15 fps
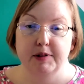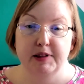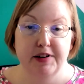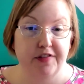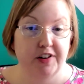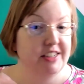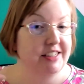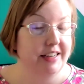
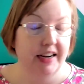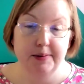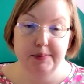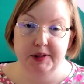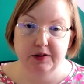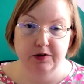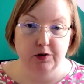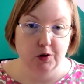different
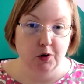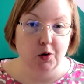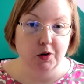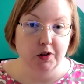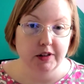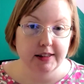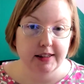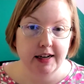types of
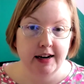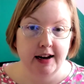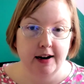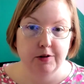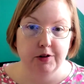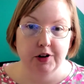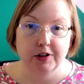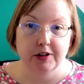roles, and
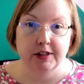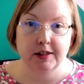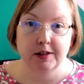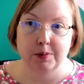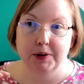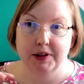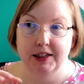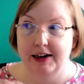how
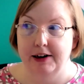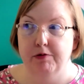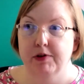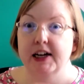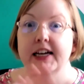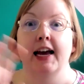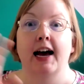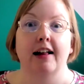nurses would like
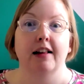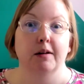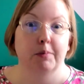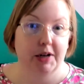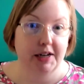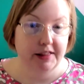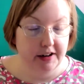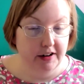
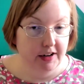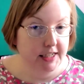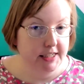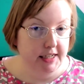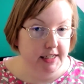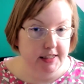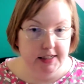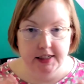recalibrate their
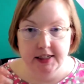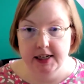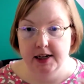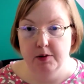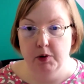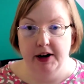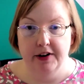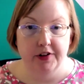
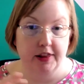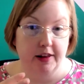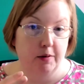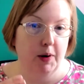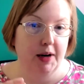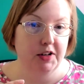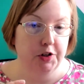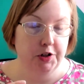identity whenever they
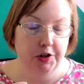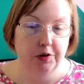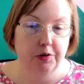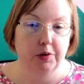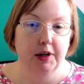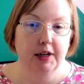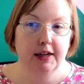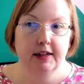went
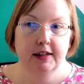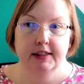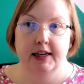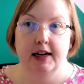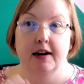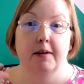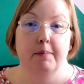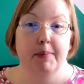to,
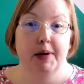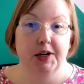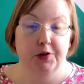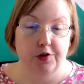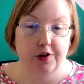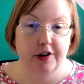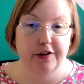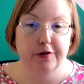say, an
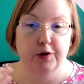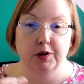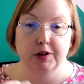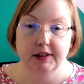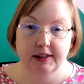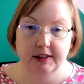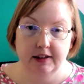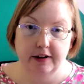administrative role
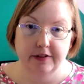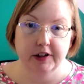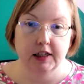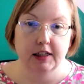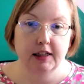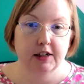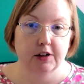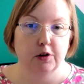instead of a
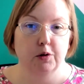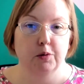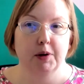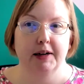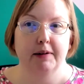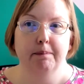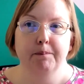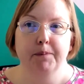clinical
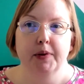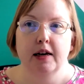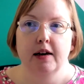one.